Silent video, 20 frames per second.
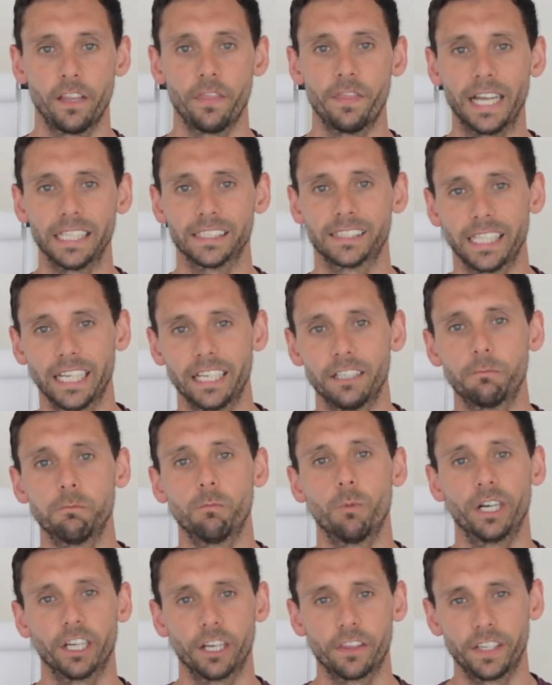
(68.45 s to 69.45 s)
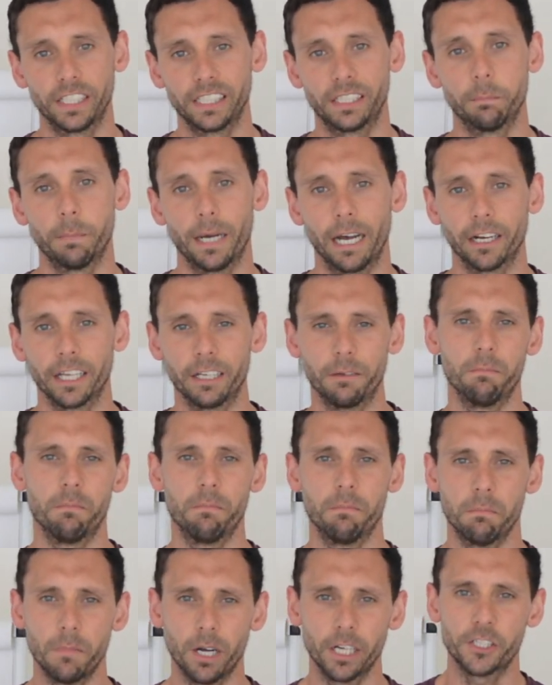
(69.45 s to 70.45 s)
That said, when I think about it,
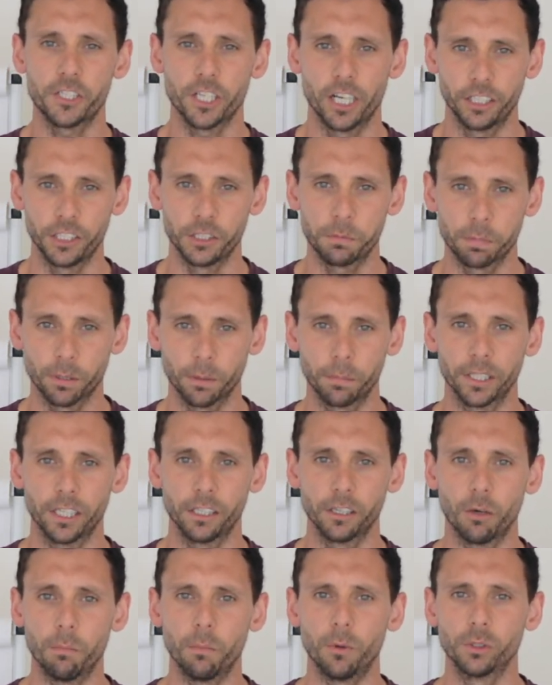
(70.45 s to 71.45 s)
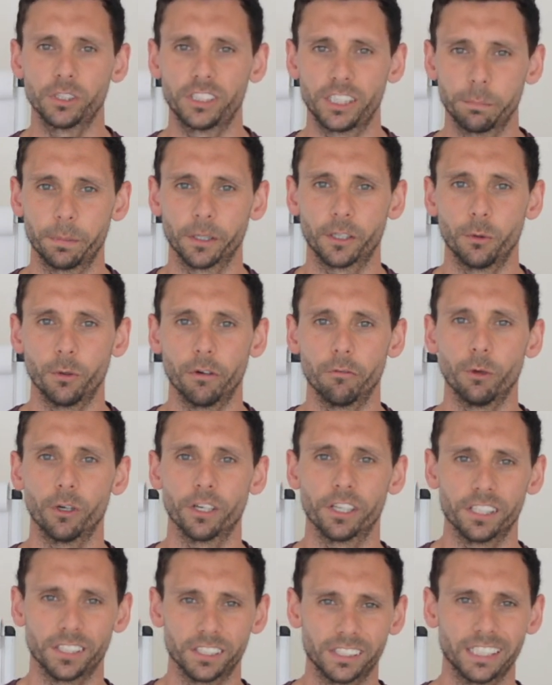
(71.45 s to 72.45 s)
my journey is probably a lot more typical of
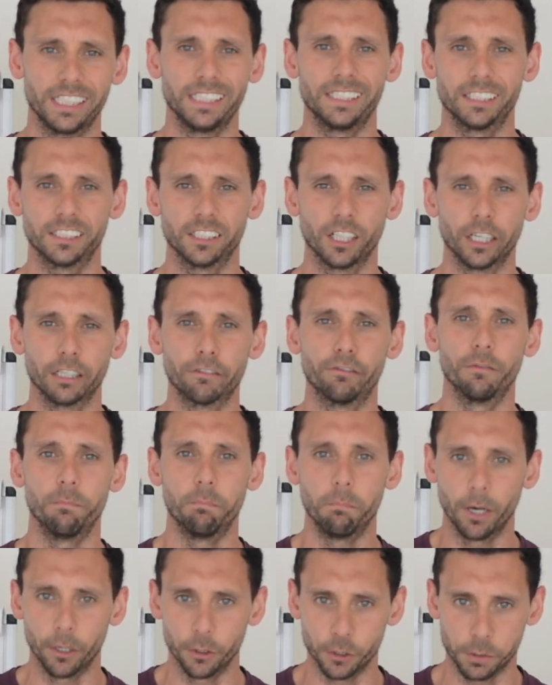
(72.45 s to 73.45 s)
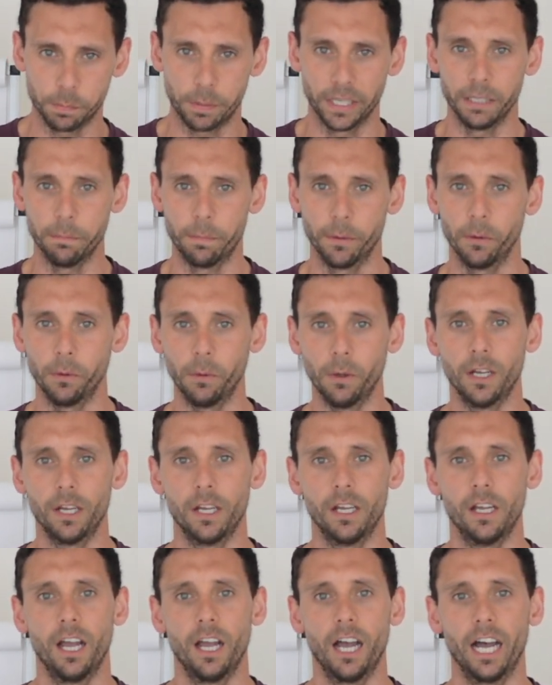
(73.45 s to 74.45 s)
what the disease is like for most people.
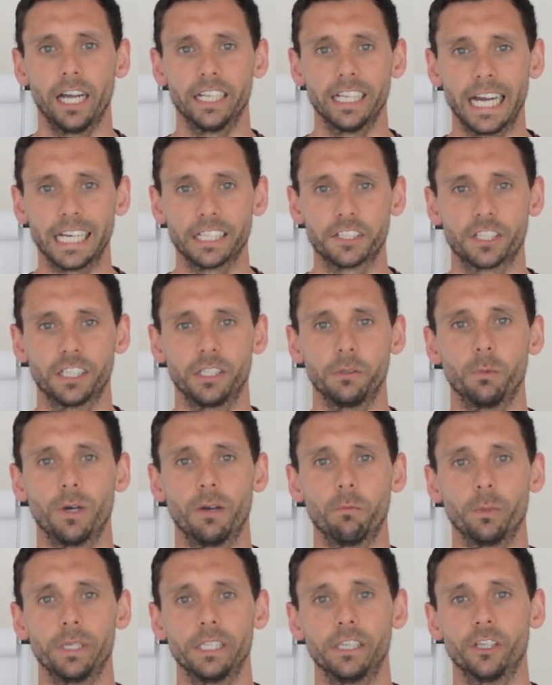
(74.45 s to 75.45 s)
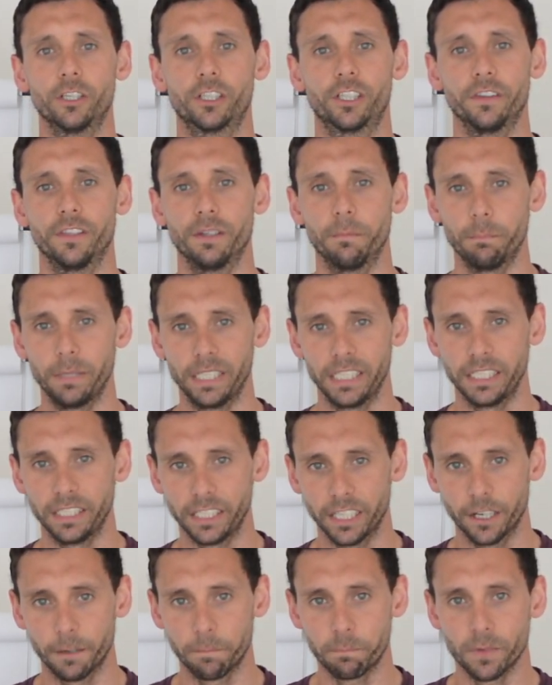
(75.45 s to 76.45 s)
And actually, when we look at the
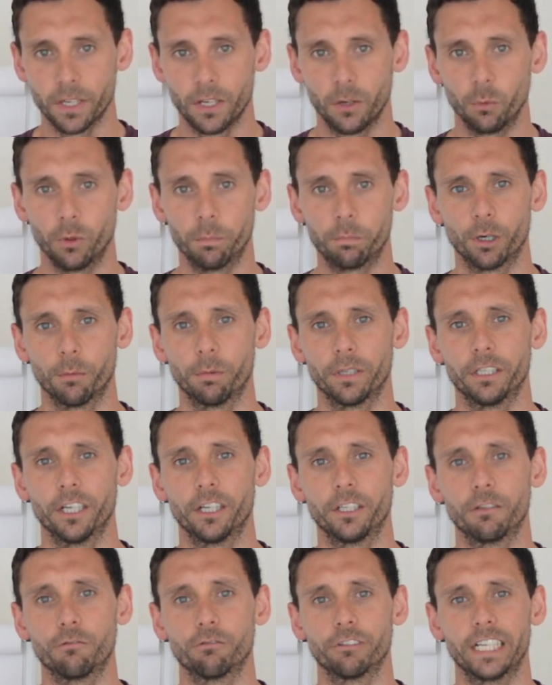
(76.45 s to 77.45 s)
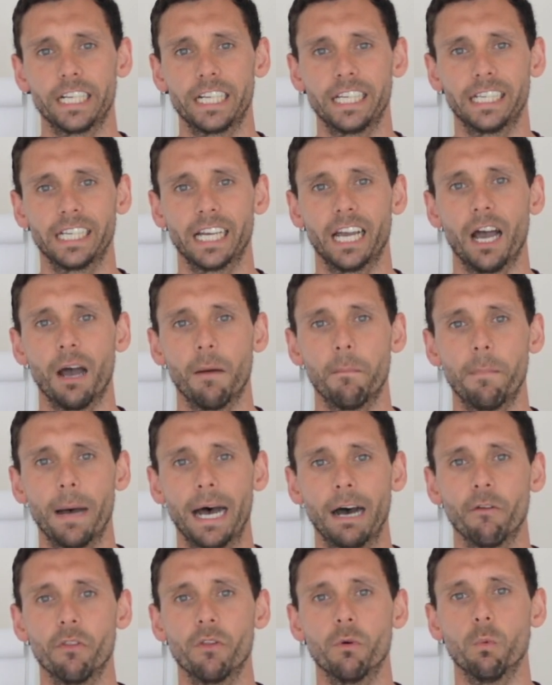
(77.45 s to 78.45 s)
media, we're probably only reading
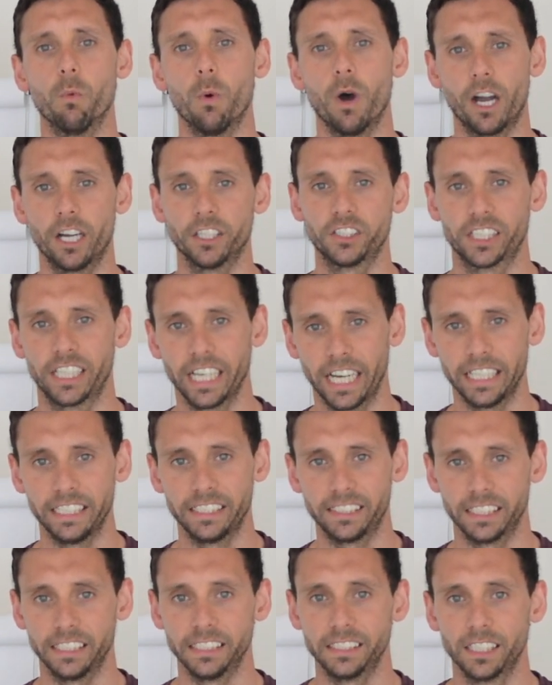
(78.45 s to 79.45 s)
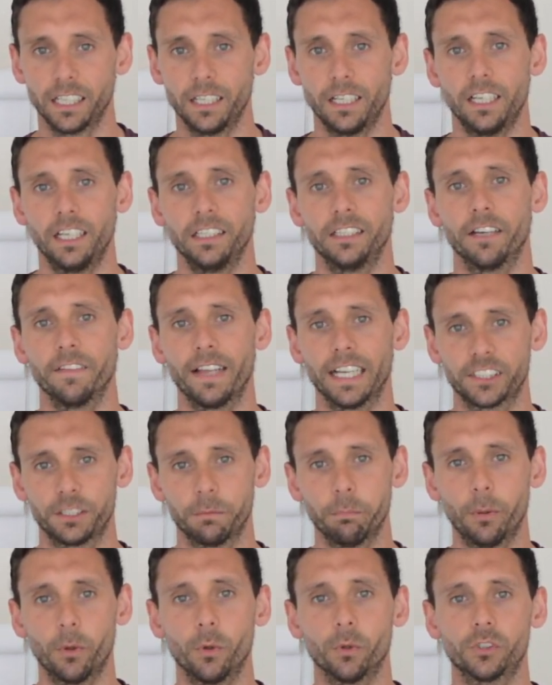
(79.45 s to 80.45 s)
about the worst cases. Now that's
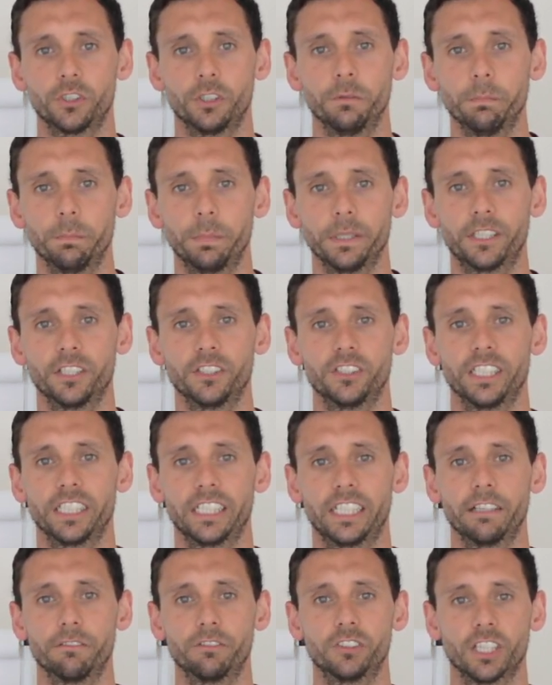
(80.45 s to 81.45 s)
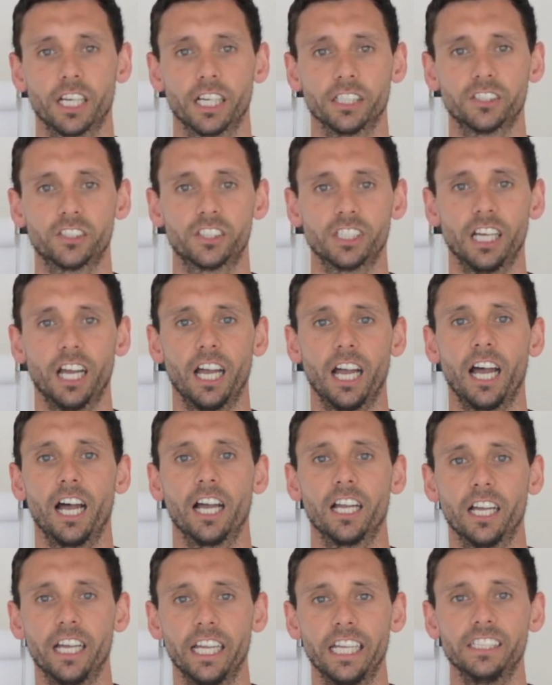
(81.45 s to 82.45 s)
important because it gives us
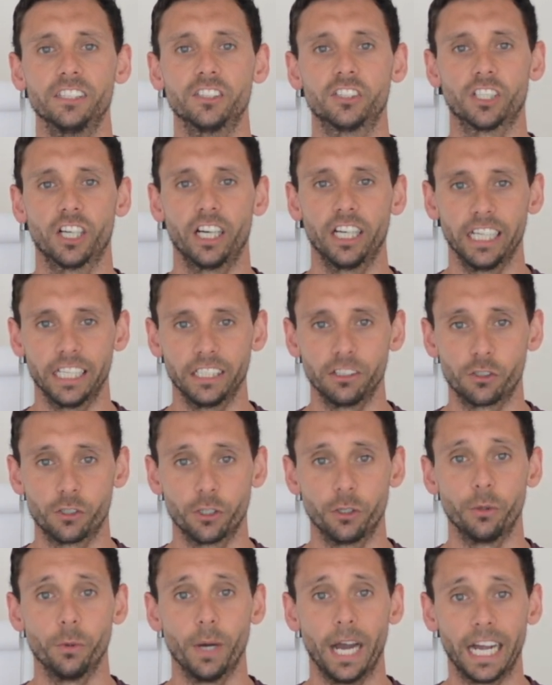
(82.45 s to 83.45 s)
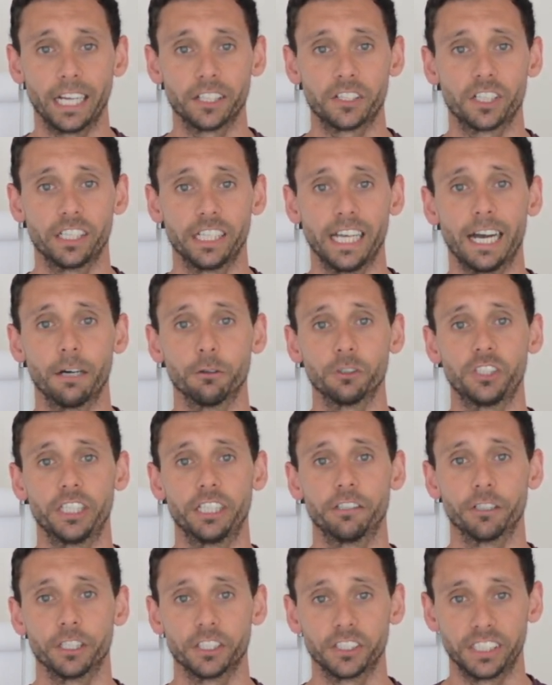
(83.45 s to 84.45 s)
insight into actually how
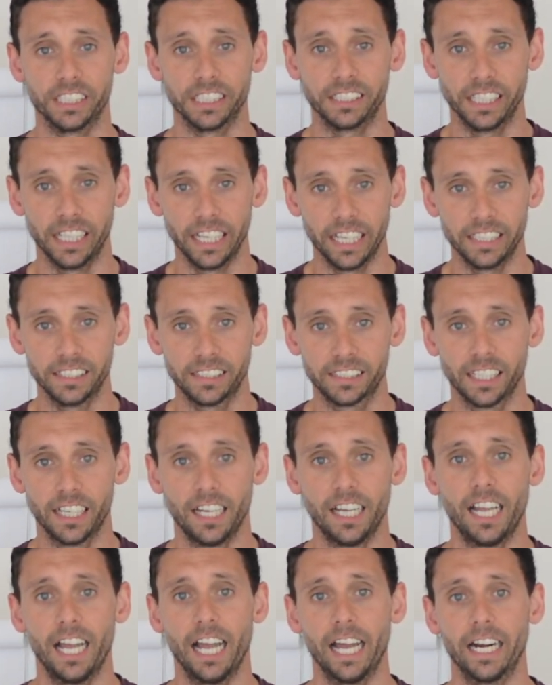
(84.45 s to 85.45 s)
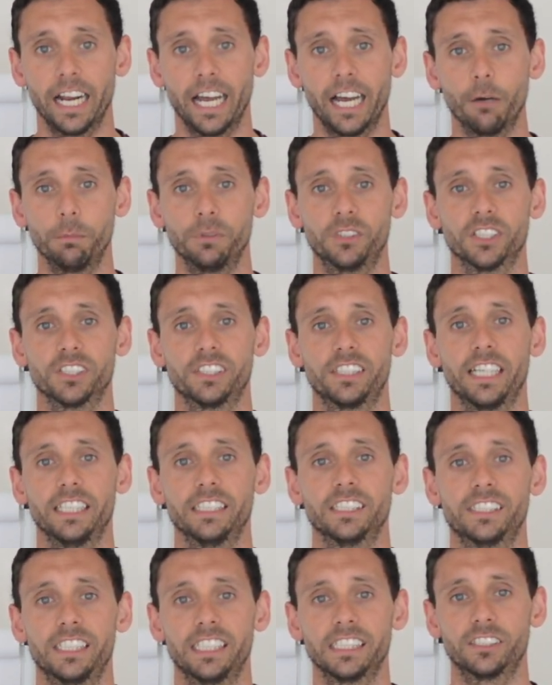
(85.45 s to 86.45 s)
serious this is, and helps us
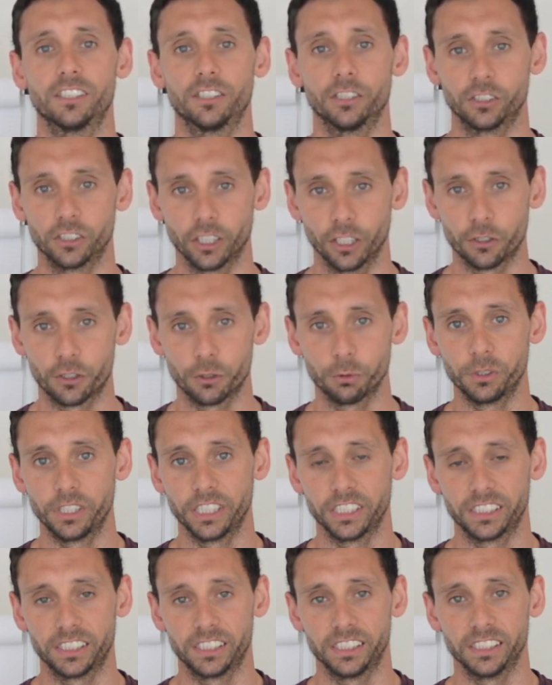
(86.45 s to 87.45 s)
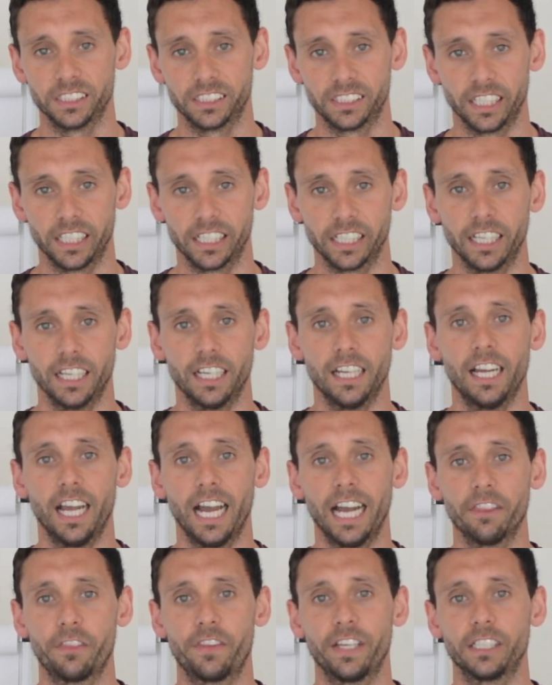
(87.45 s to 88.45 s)
then stick to the social distancing
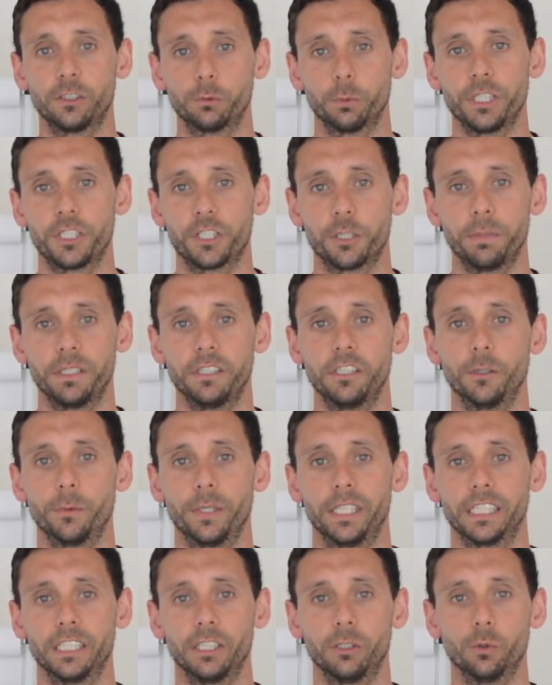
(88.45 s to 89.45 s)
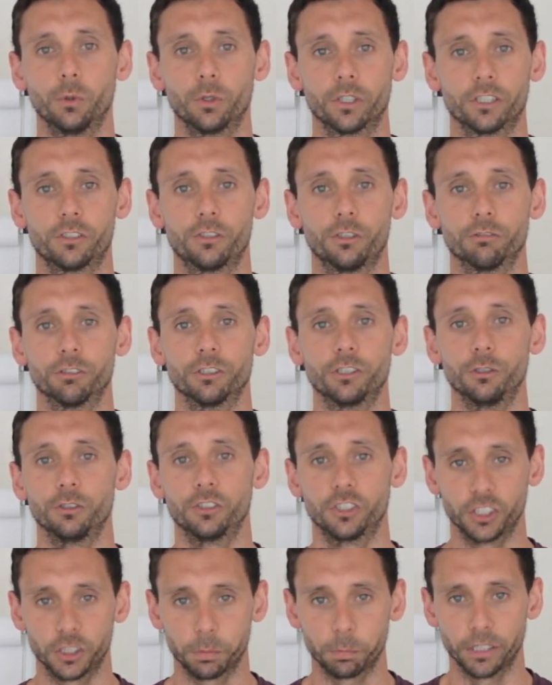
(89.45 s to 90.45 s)
and things we should be doing in order to
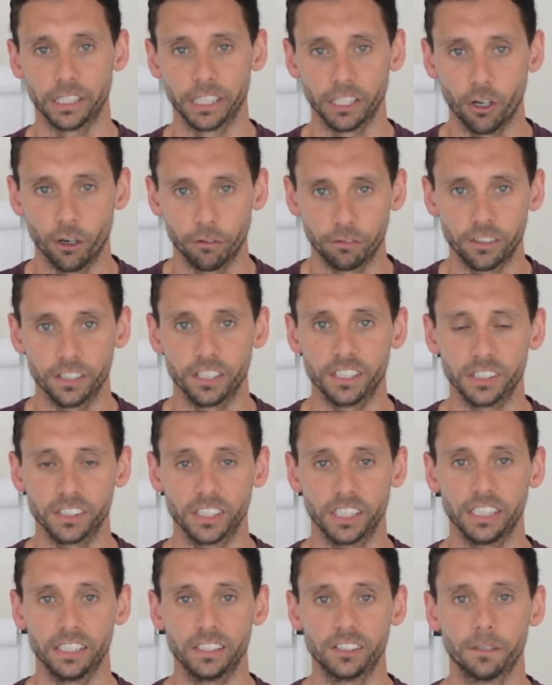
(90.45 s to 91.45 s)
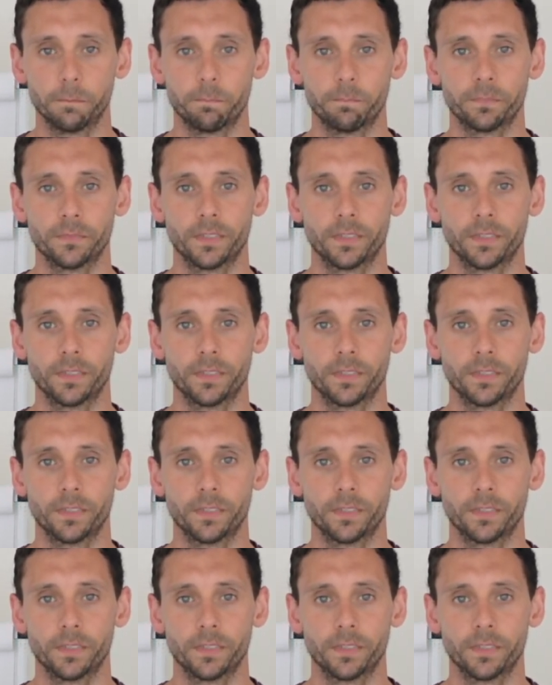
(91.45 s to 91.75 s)
reduce the spread of the disease.